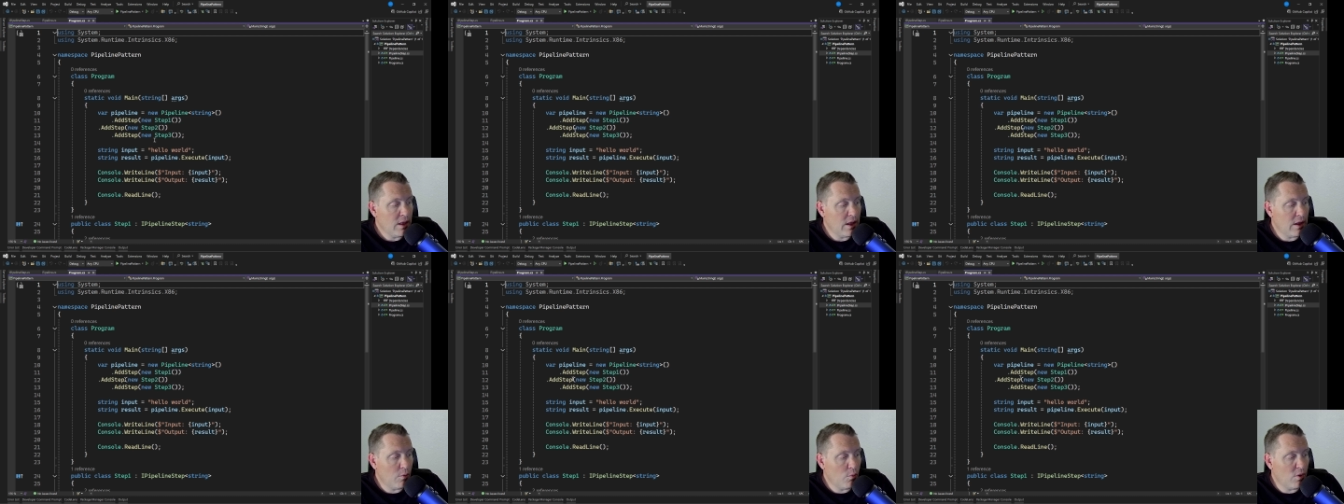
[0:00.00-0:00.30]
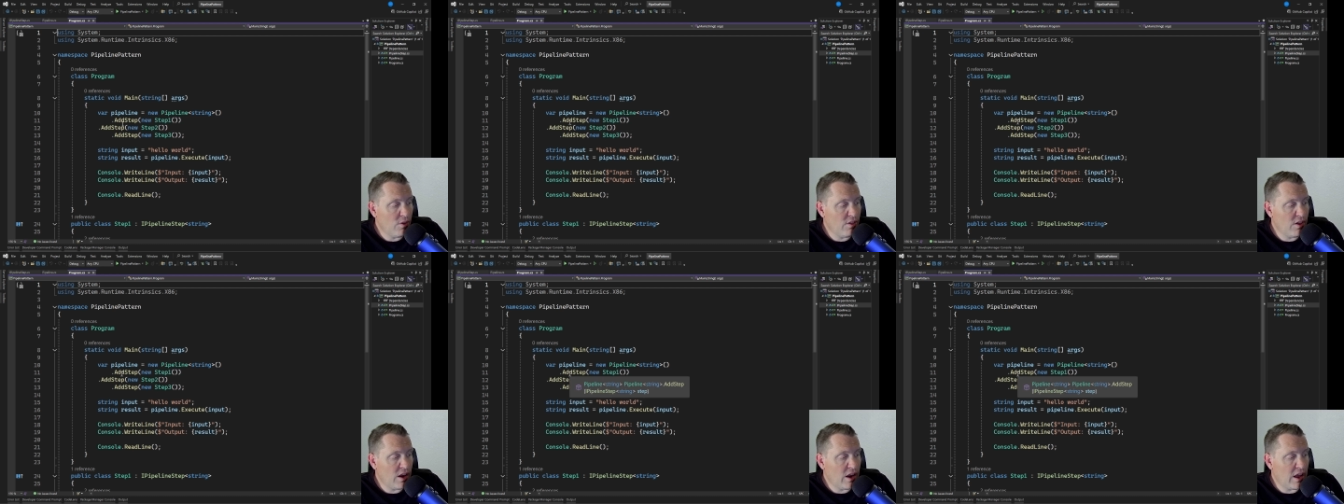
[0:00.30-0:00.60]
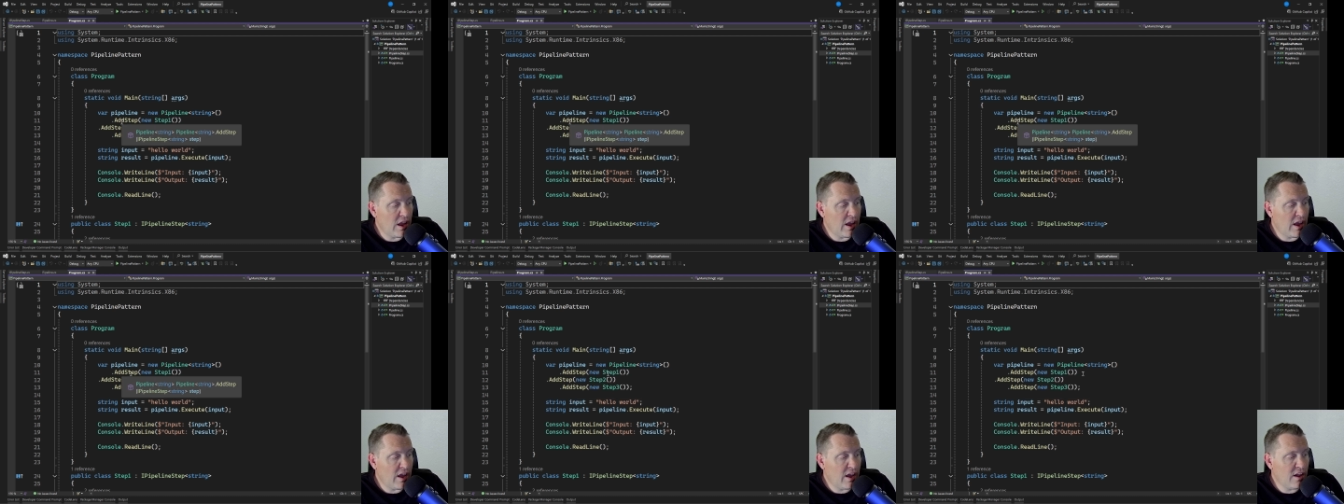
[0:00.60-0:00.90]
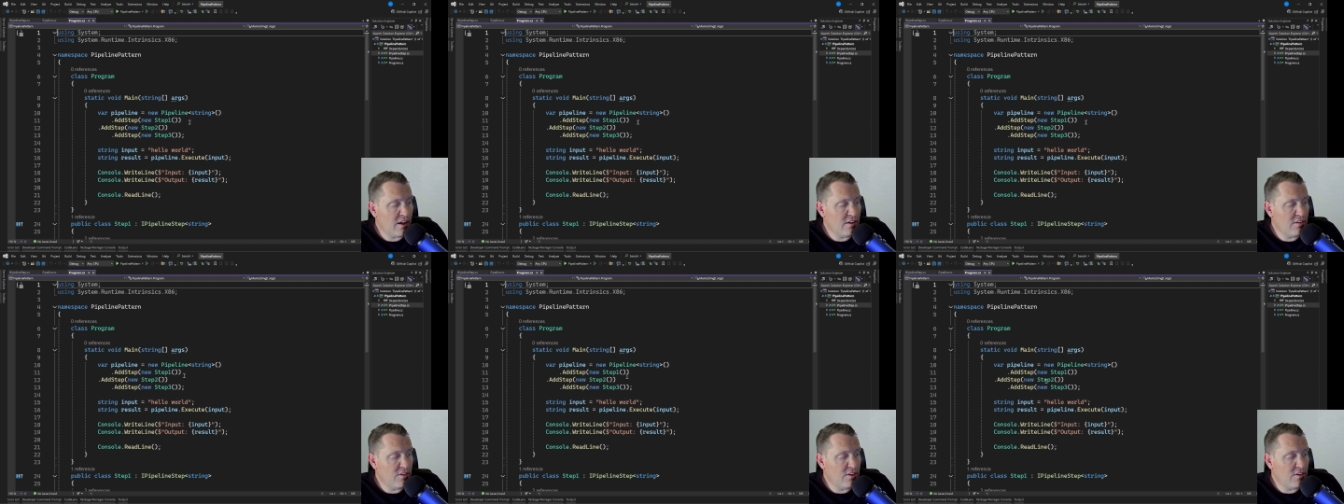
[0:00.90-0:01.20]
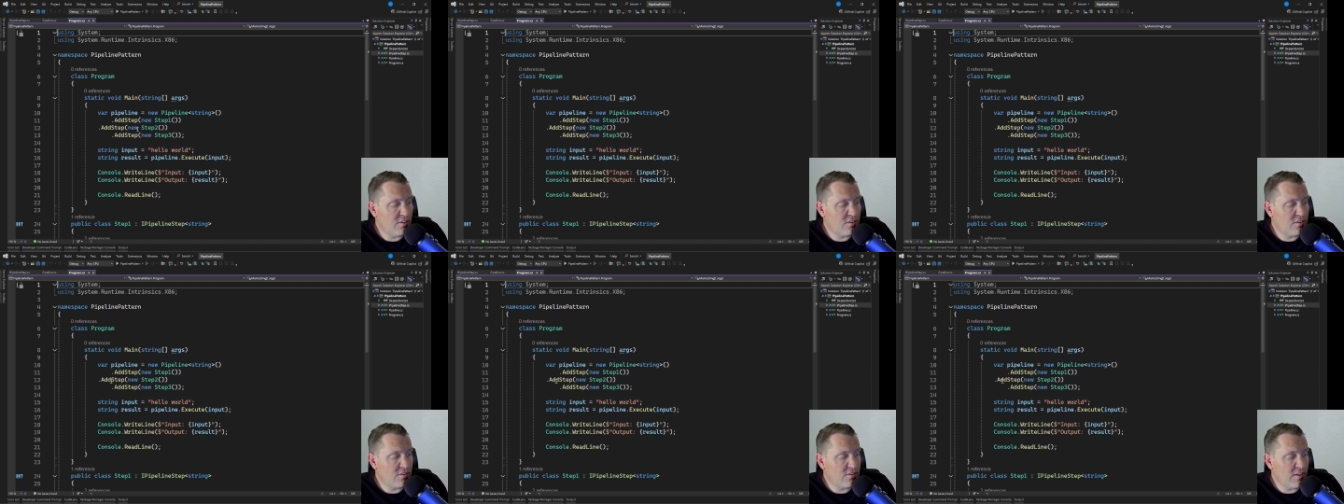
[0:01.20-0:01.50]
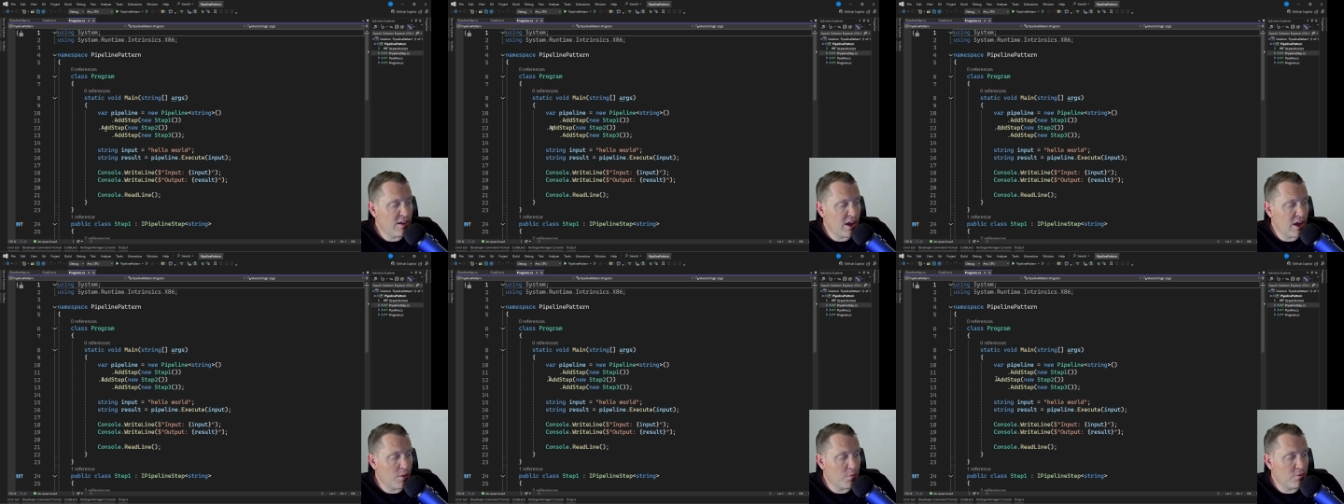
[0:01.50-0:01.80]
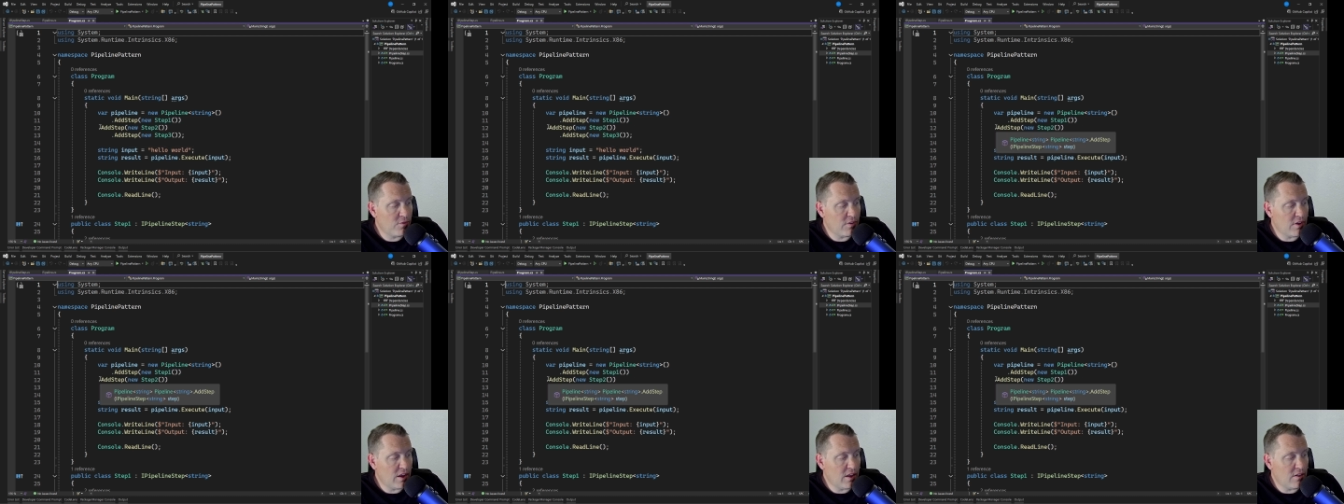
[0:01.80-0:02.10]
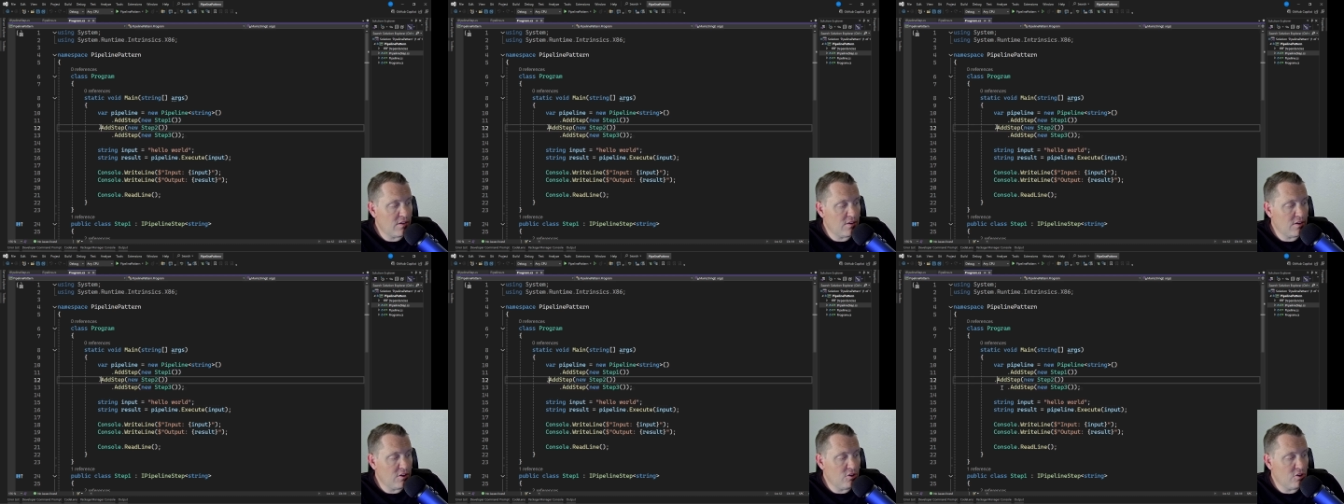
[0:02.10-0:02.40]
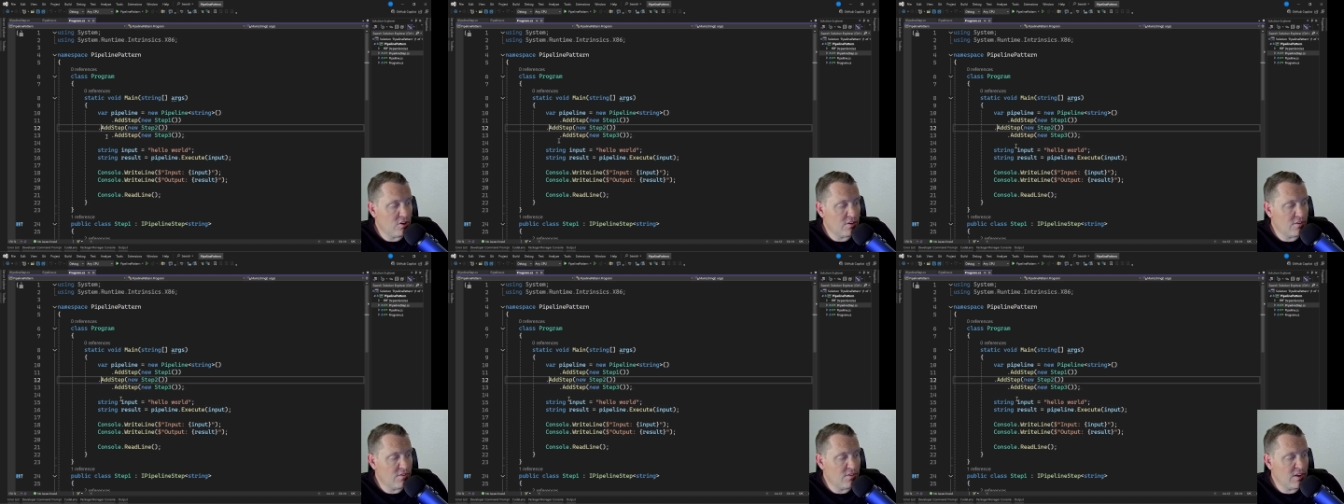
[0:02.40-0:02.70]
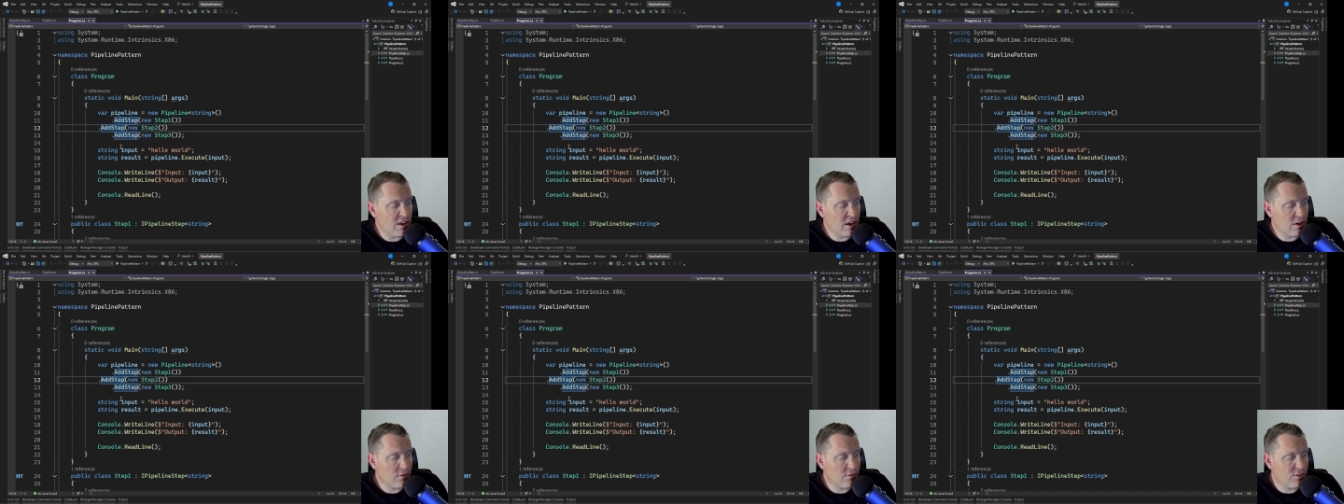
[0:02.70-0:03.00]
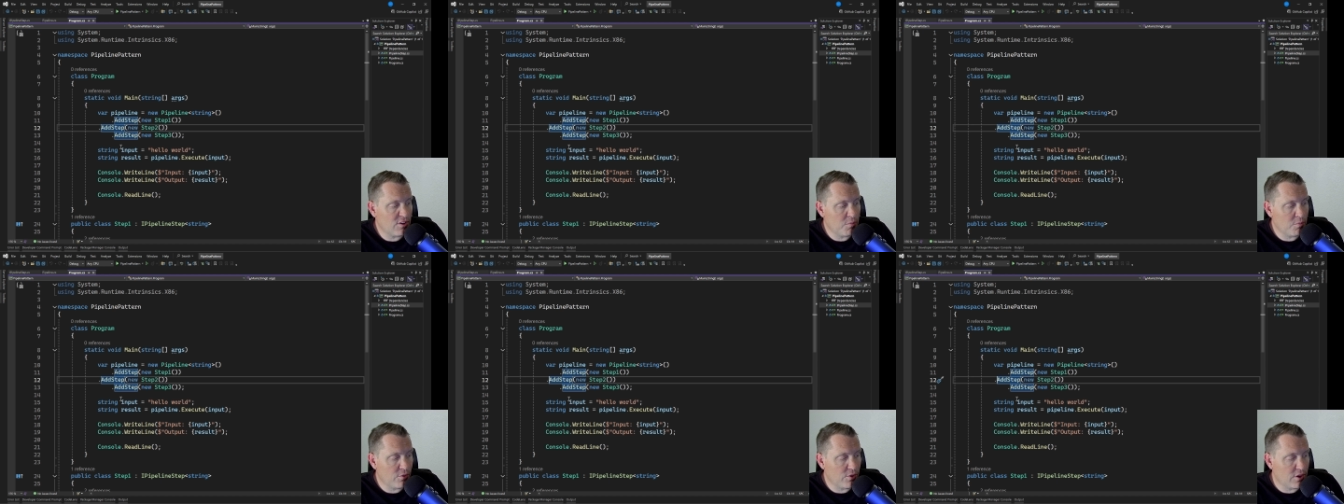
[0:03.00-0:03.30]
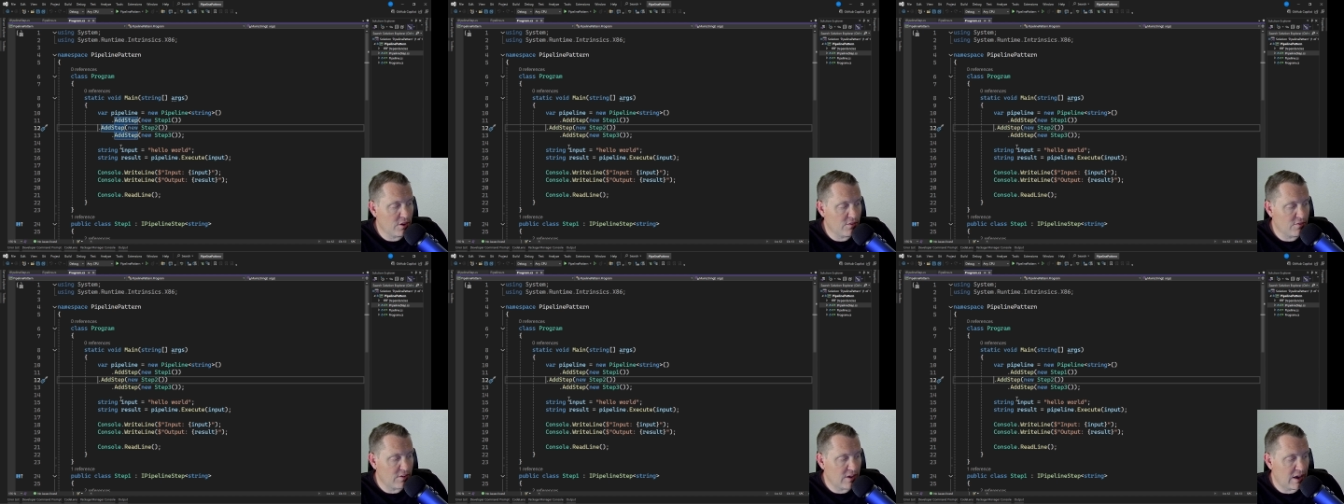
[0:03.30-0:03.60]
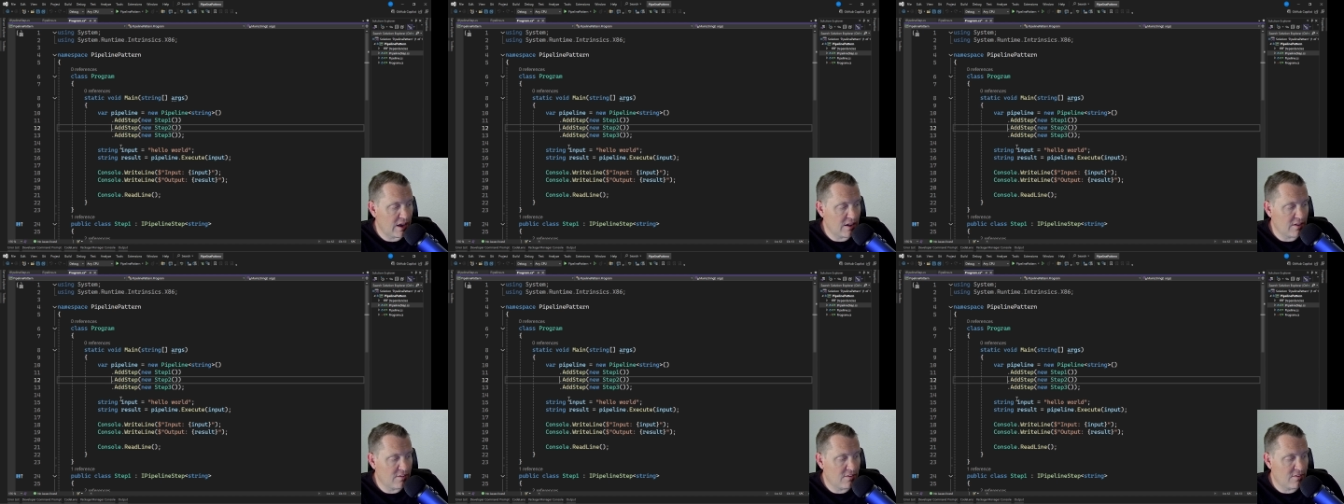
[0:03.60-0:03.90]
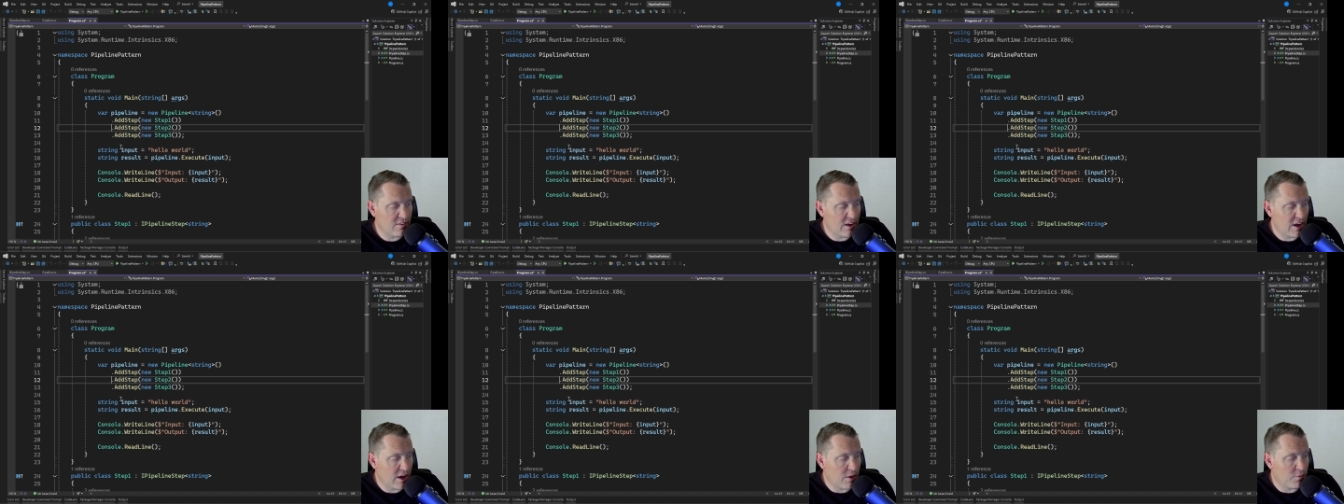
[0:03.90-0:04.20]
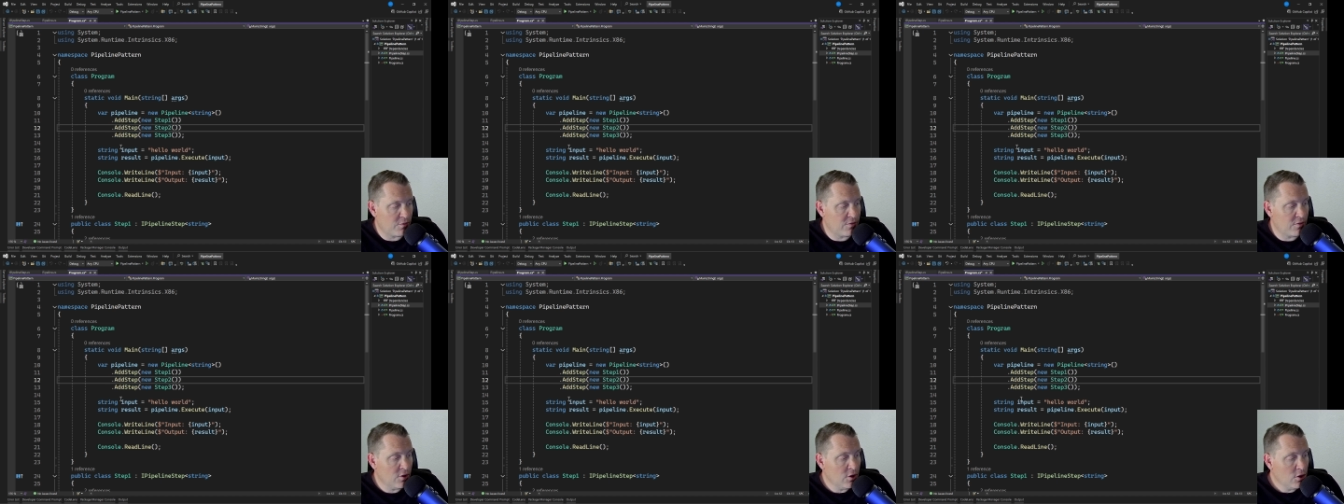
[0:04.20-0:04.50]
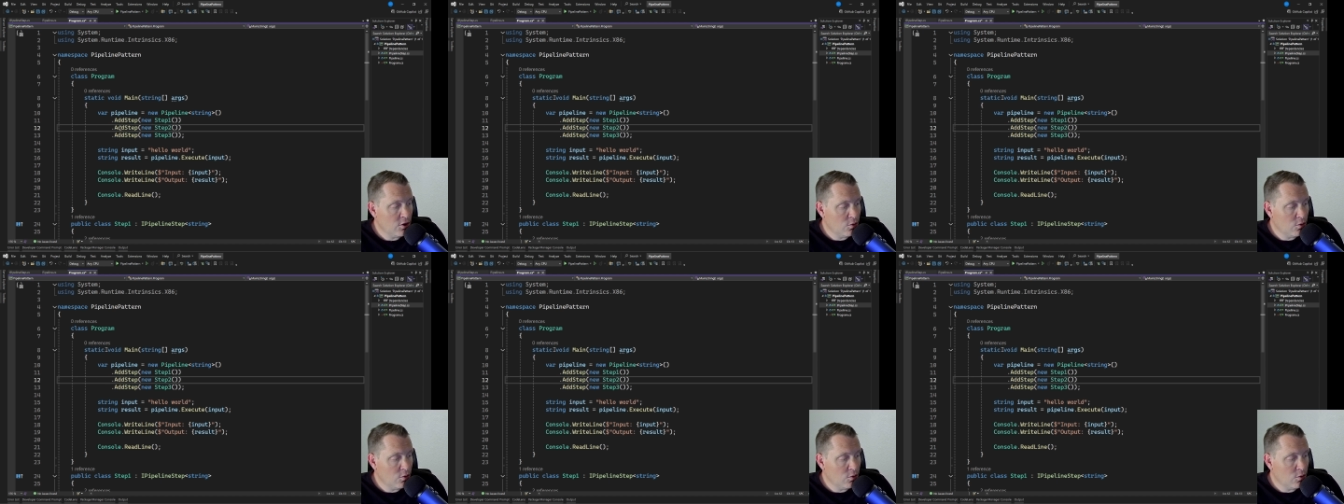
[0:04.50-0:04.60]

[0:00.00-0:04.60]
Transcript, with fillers: We then add these steps, and you can see how simple it is to add steps.